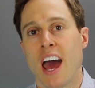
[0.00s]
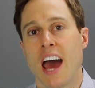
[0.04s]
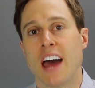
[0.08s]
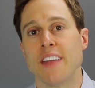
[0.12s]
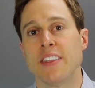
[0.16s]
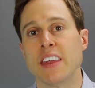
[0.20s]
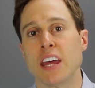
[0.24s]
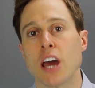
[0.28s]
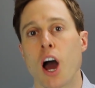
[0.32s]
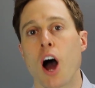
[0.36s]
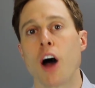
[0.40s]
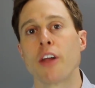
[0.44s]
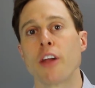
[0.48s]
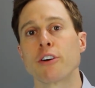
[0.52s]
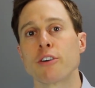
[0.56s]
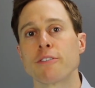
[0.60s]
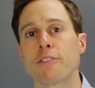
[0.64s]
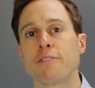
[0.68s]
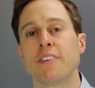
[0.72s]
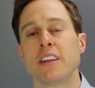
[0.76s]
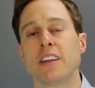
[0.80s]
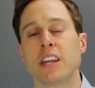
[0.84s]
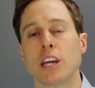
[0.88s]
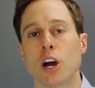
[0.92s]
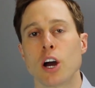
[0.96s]
and the other
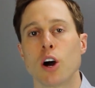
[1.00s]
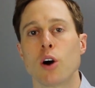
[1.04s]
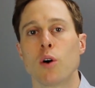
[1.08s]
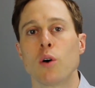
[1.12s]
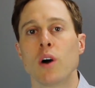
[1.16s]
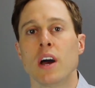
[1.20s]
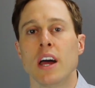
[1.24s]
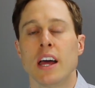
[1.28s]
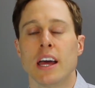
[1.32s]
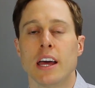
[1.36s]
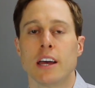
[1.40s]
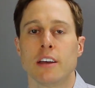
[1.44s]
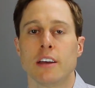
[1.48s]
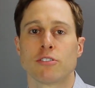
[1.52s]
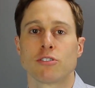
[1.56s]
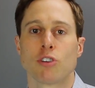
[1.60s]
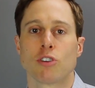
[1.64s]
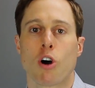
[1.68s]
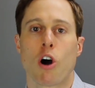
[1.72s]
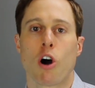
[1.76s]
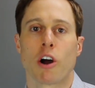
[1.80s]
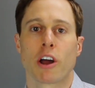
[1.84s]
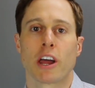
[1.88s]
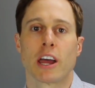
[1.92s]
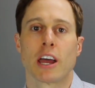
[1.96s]
video is
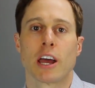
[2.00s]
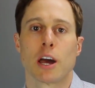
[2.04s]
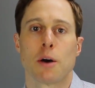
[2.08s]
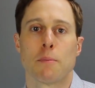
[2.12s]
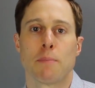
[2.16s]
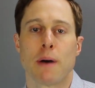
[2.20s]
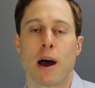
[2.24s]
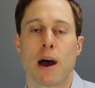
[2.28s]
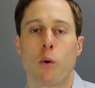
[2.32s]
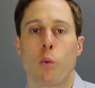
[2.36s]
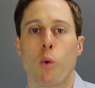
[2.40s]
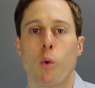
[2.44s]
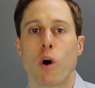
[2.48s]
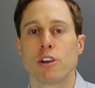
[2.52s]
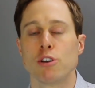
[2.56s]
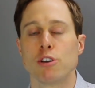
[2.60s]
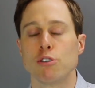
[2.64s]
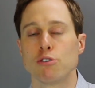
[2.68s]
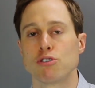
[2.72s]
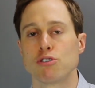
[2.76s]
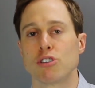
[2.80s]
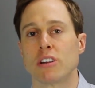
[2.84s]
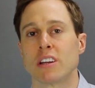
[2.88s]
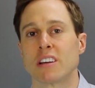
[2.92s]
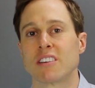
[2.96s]
talking about what you
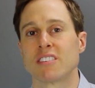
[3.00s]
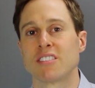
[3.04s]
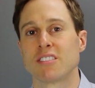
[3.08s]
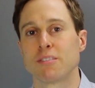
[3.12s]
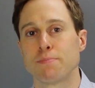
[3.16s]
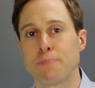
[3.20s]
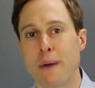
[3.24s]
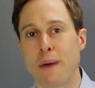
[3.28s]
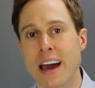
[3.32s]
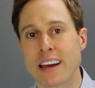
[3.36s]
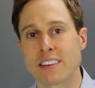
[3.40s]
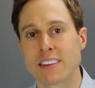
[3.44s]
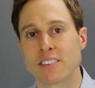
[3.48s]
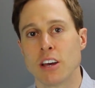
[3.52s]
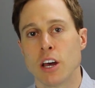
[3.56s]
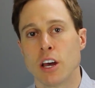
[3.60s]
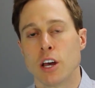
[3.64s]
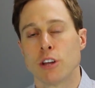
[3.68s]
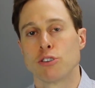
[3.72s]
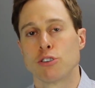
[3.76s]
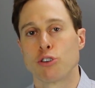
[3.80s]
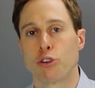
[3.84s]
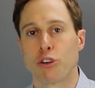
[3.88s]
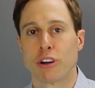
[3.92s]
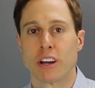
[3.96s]
should expect
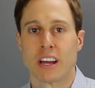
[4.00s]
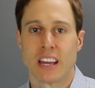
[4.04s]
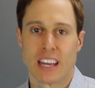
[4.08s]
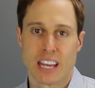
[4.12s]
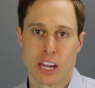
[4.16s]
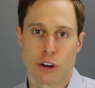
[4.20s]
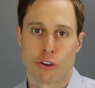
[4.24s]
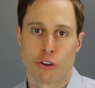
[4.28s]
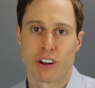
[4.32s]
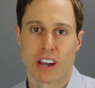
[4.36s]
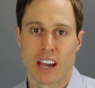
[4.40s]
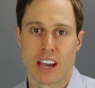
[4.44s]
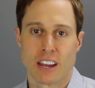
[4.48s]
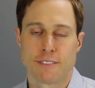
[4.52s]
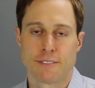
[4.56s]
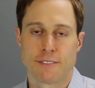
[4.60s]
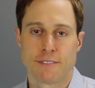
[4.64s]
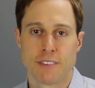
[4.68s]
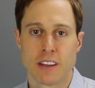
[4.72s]
during a hearing aid